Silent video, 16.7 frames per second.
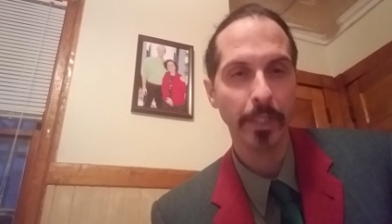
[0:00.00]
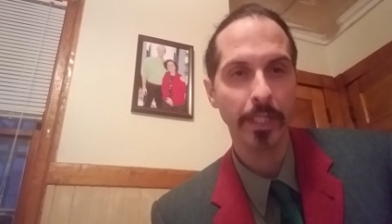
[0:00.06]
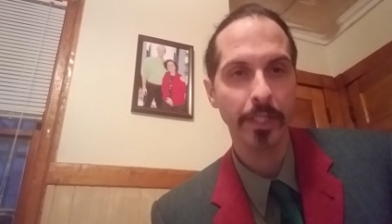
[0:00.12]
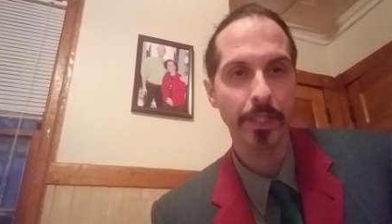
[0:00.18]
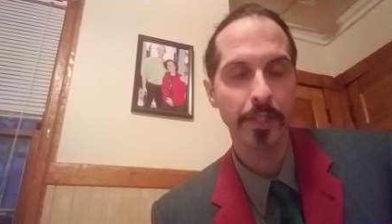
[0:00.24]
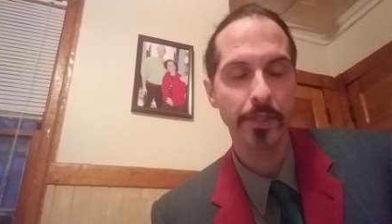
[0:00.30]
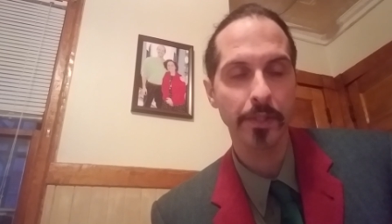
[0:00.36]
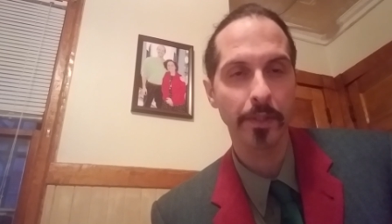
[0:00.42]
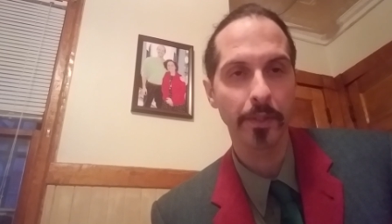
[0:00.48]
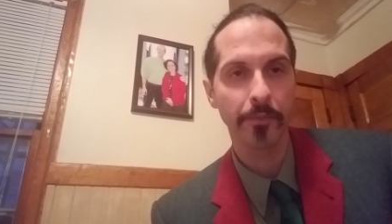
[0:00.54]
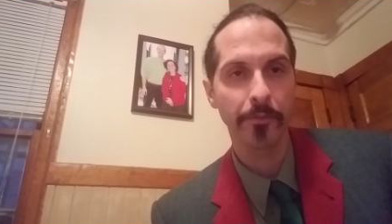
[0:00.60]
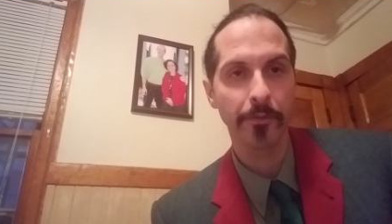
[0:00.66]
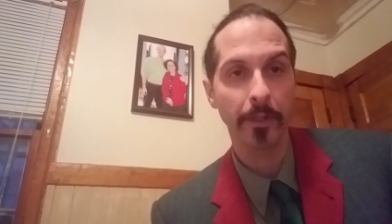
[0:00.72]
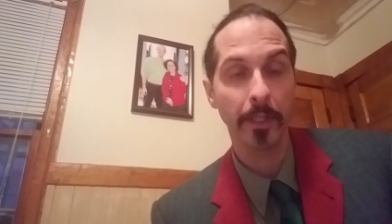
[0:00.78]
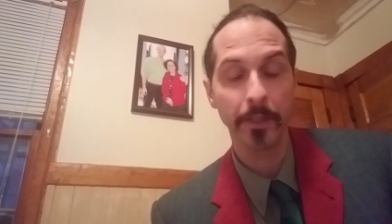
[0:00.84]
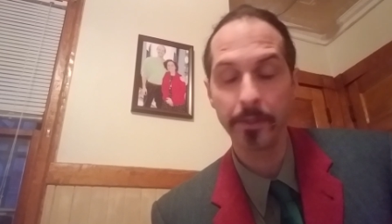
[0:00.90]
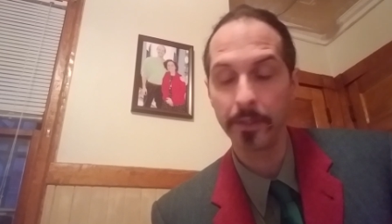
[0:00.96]
she's a good
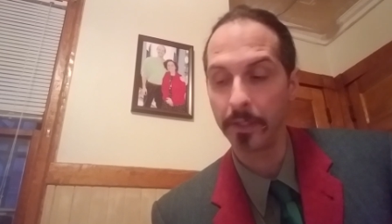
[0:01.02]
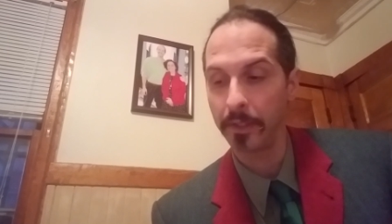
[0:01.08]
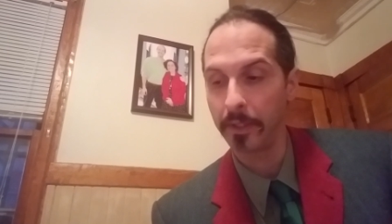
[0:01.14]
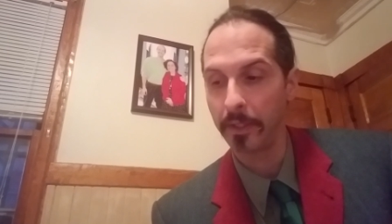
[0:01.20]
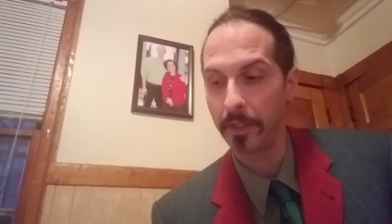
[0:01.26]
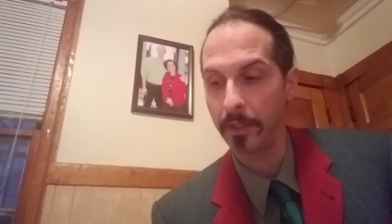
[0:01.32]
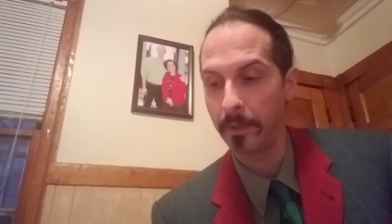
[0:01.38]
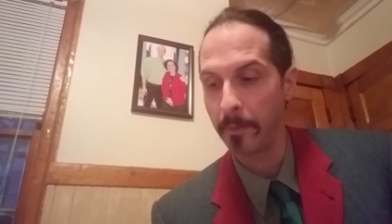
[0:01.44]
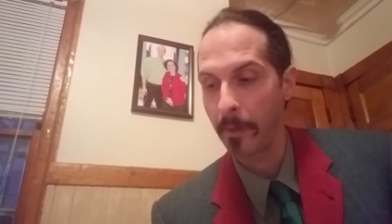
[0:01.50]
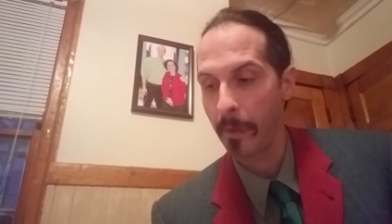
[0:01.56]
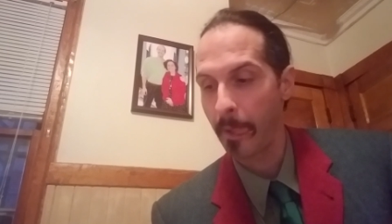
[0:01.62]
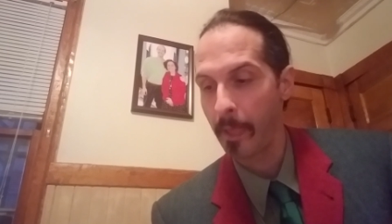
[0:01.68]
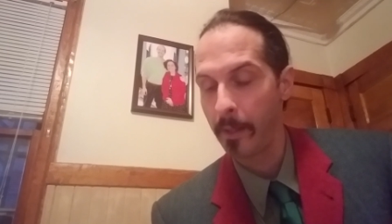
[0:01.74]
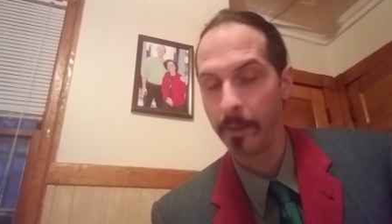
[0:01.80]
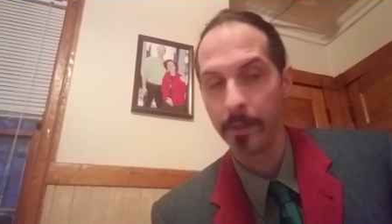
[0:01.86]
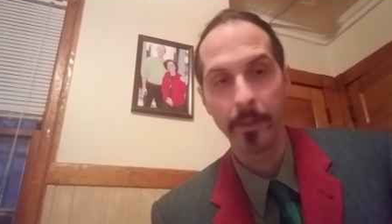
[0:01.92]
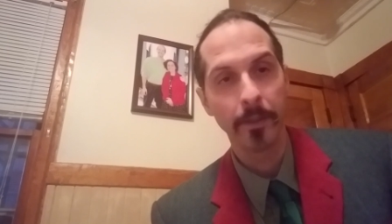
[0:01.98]
friend, and uh,
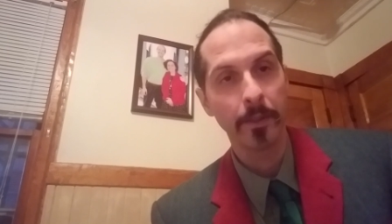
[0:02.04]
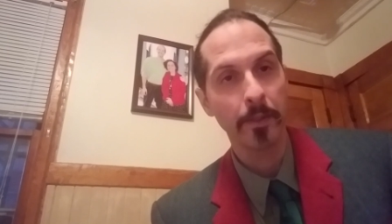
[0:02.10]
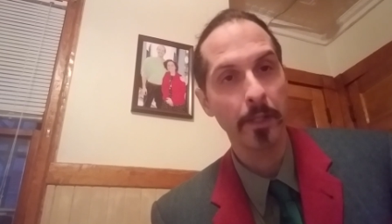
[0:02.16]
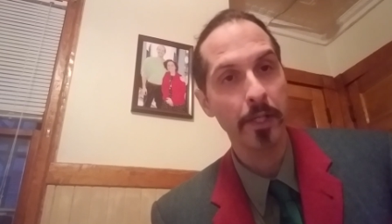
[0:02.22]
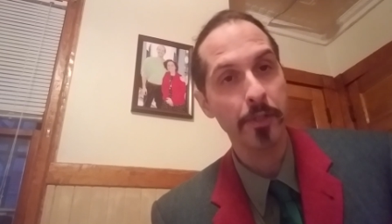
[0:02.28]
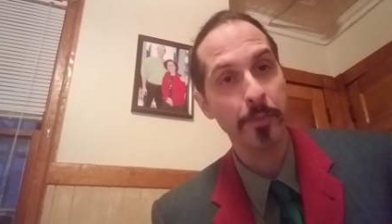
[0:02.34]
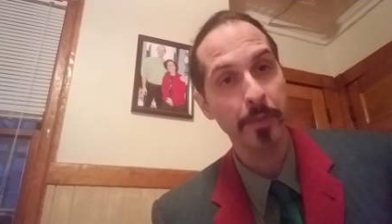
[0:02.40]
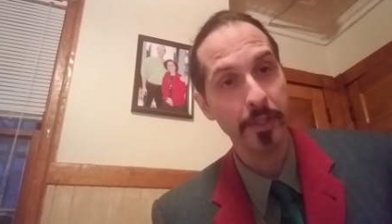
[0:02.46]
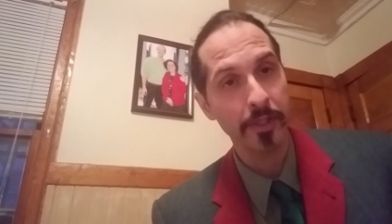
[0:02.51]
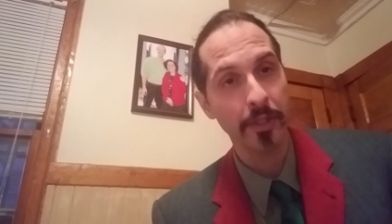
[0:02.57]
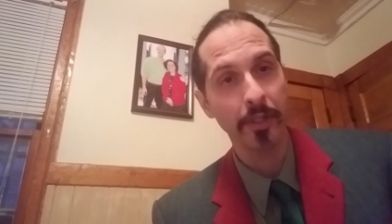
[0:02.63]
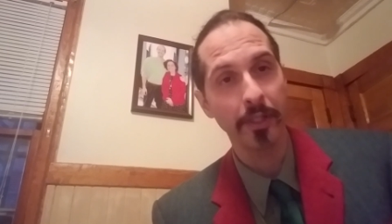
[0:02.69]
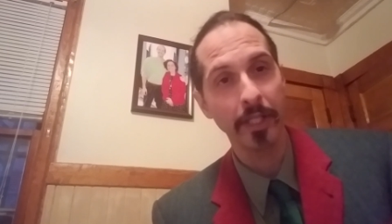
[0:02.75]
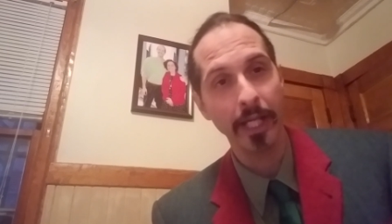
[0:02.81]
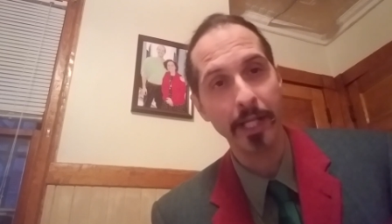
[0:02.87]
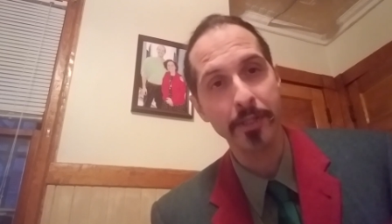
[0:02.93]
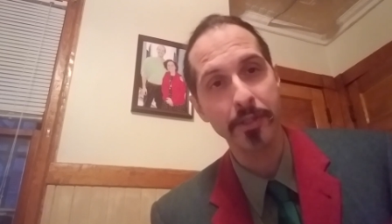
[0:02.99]
her husband's a good
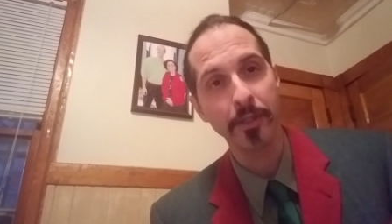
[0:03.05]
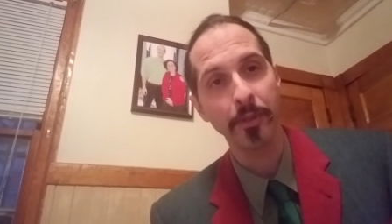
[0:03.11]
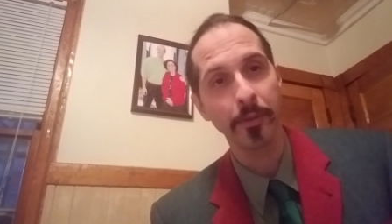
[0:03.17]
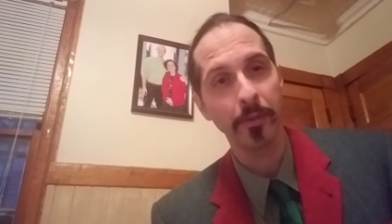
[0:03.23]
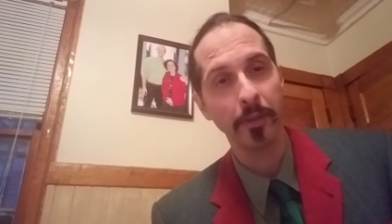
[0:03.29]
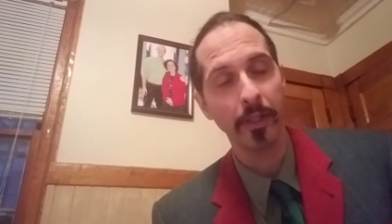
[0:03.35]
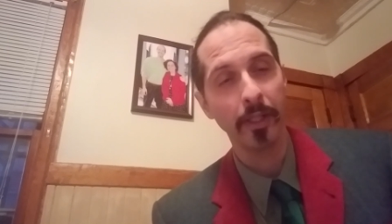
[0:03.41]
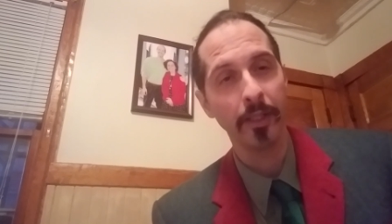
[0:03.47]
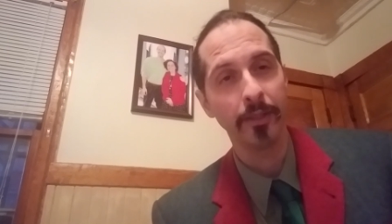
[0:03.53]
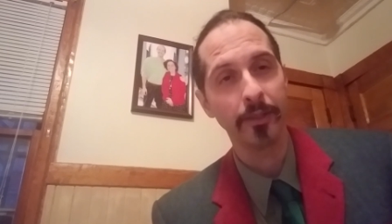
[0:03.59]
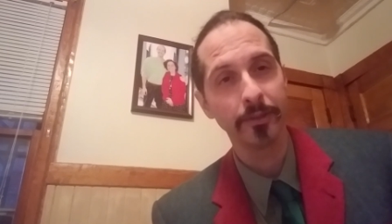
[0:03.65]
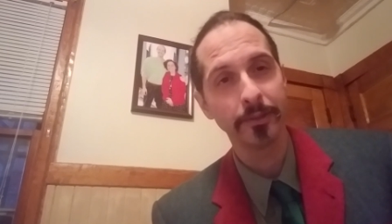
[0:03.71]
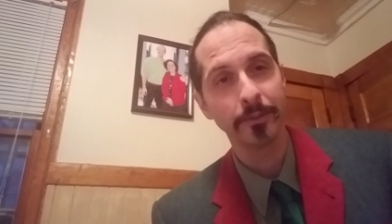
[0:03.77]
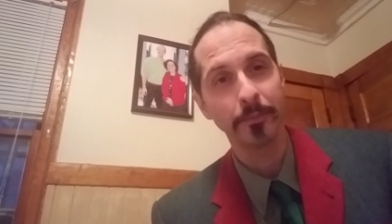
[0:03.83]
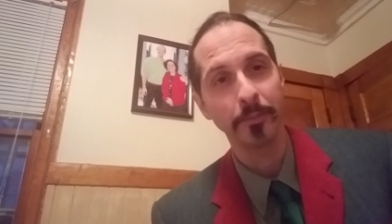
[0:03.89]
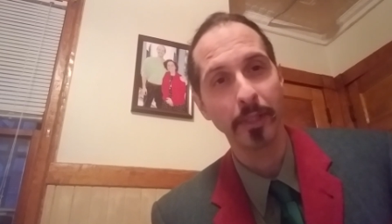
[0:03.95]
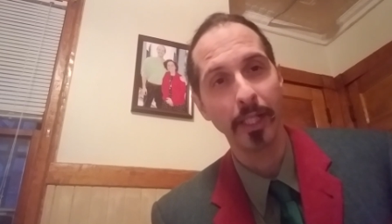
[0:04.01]
guy too, uh,
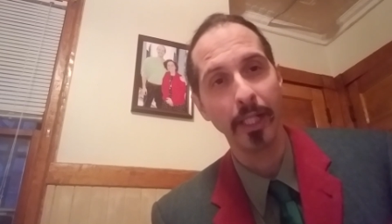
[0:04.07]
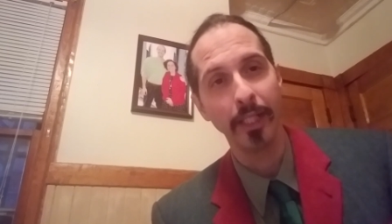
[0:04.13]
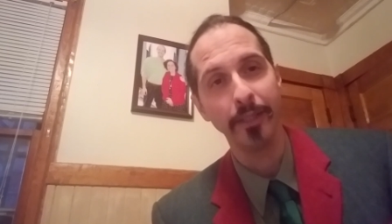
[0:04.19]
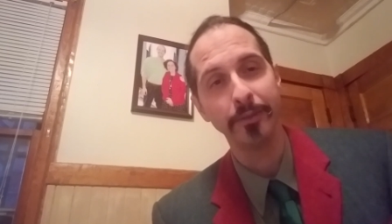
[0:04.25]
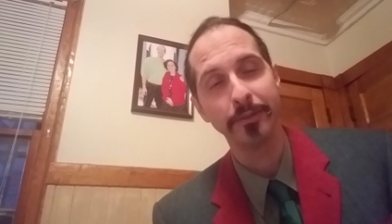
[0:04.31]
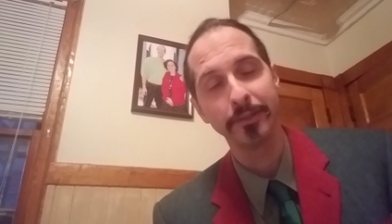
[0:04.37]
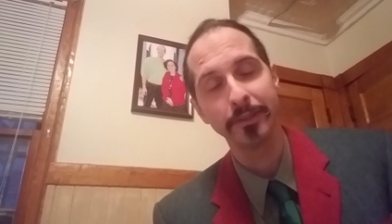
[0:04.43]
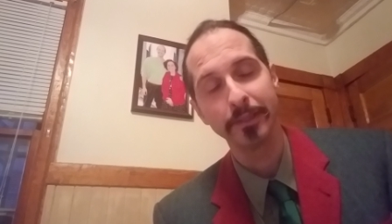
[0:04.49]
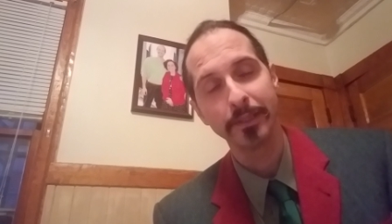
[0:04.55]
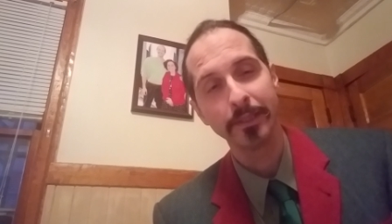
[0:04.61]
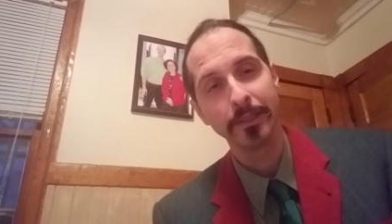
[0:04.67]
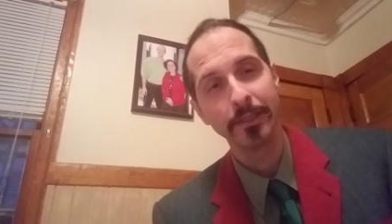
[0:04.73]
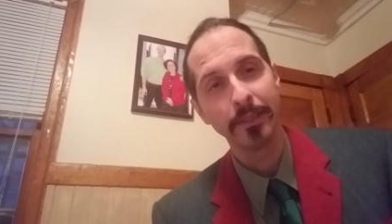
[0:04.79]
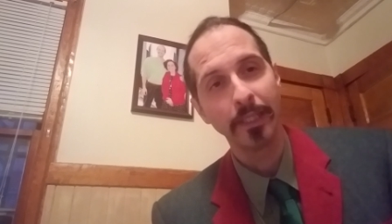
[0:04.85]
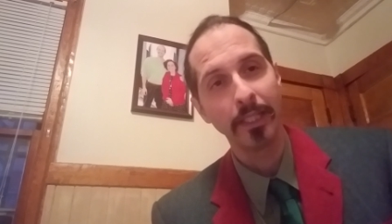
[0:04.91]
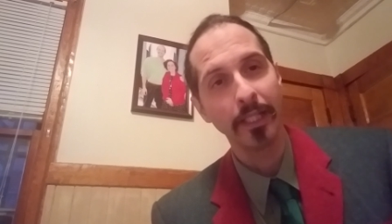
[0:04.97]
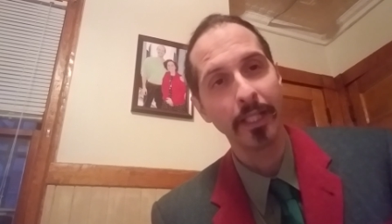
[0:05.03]
Ryan.
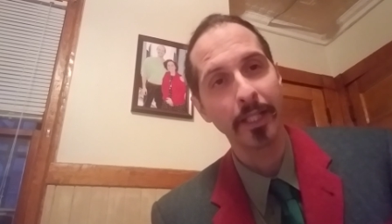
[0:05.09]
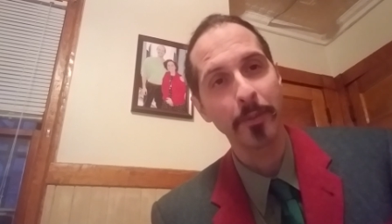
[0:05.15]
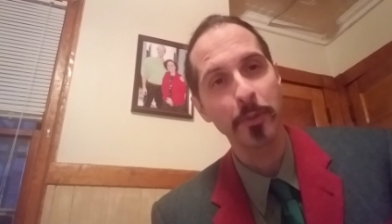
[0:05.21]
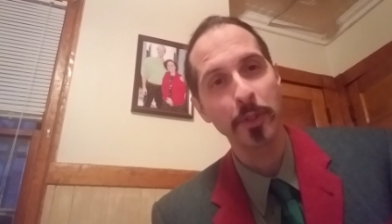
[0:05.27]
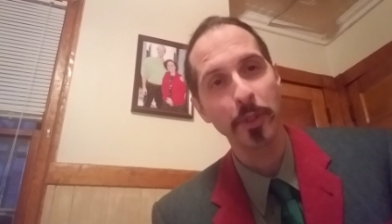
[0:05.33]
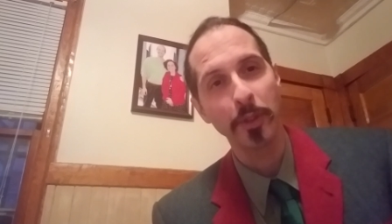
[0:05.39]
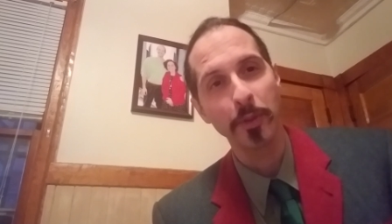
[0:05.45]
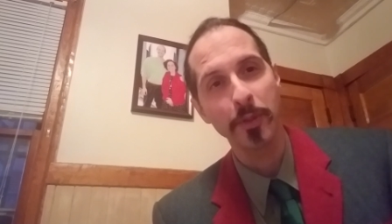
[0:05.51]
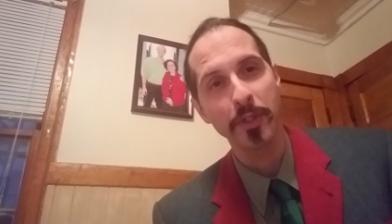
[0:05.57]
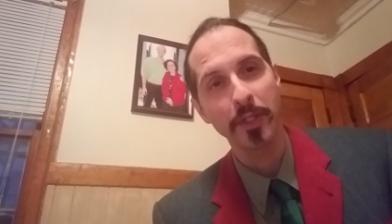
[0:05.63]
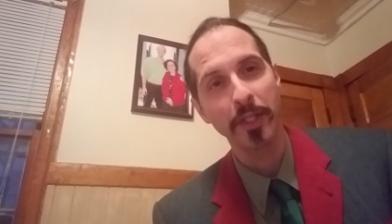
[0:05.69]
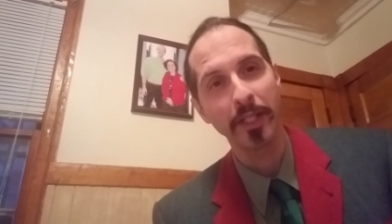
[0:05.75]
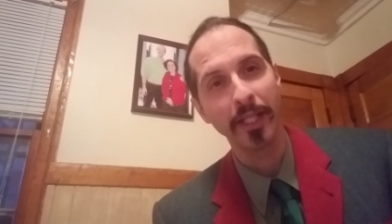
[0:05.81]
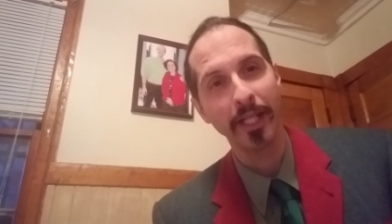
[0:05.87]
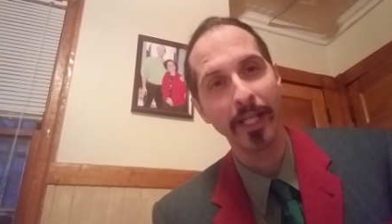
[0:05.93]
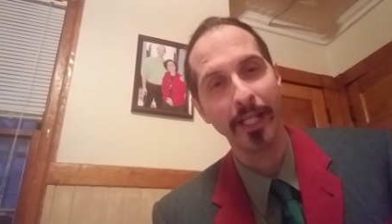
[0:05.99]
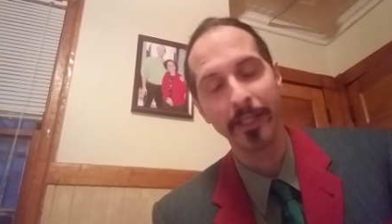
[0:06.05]
I like him too. He was a good
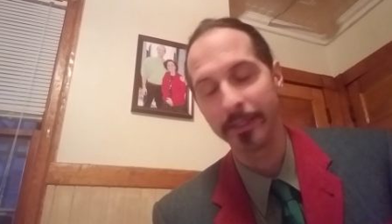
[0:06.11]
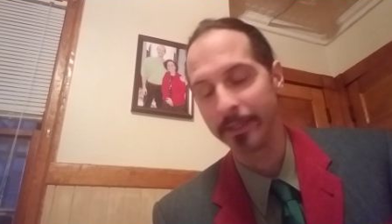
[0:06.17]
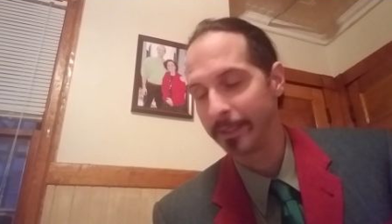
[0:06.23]
guy.